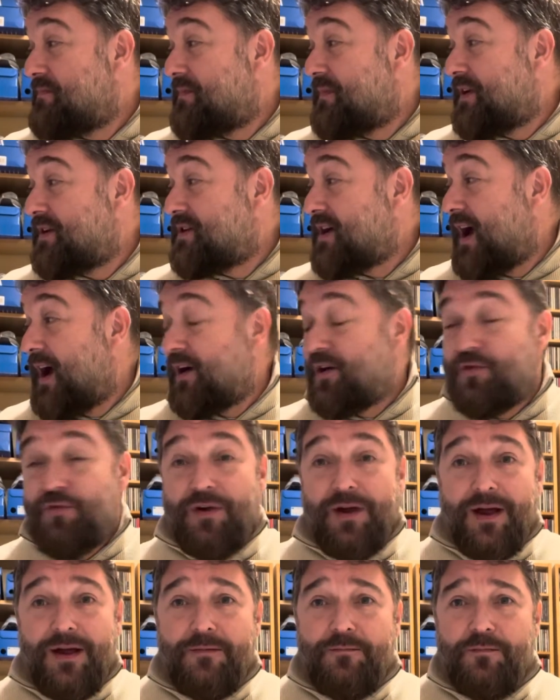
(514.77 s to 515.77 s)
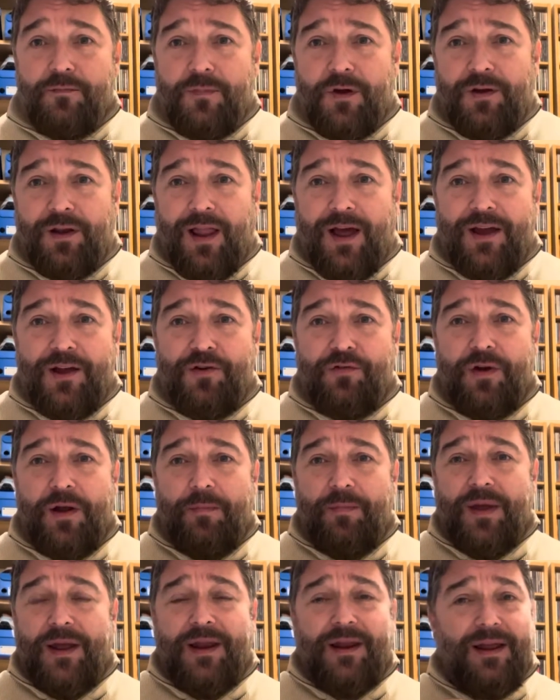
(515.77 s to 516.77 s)
dark grey and light grey
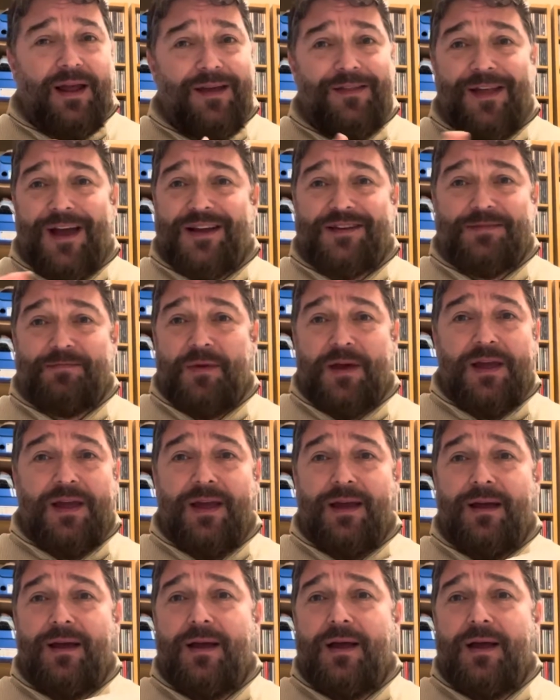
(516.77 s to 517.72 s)
beanie, and that's me.